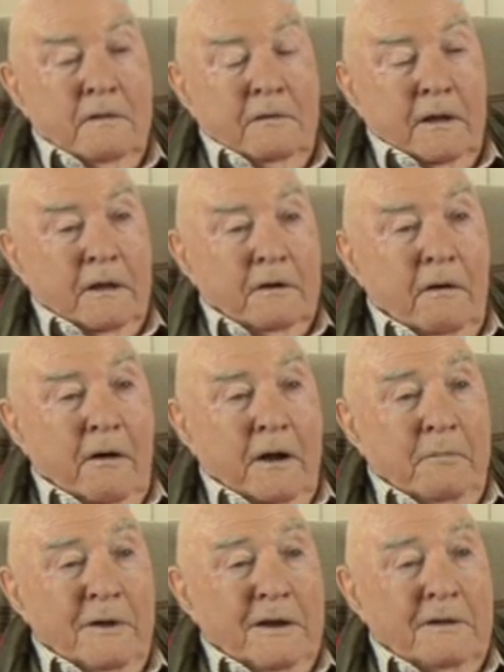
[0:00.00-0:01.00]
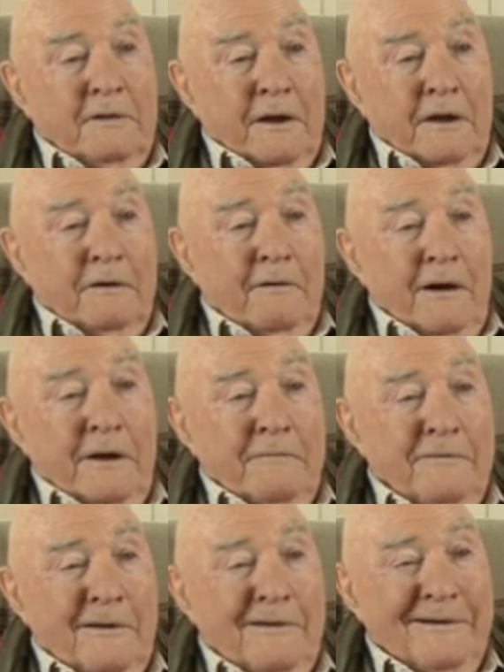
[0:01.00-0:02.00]
Sick and tired of being sick and tired,
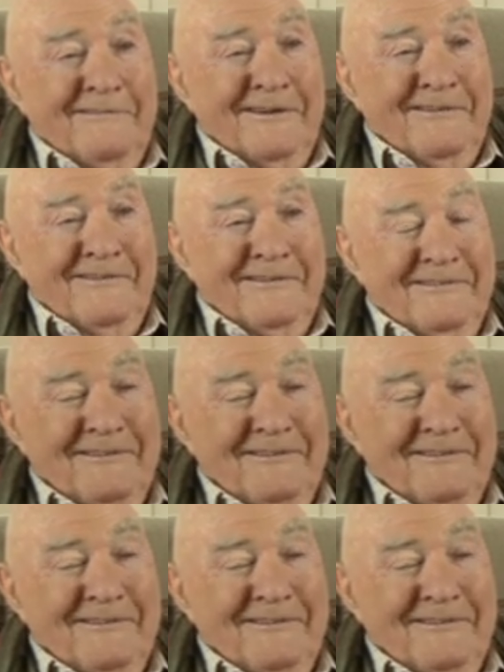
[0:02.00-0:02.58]
if you like, whatever.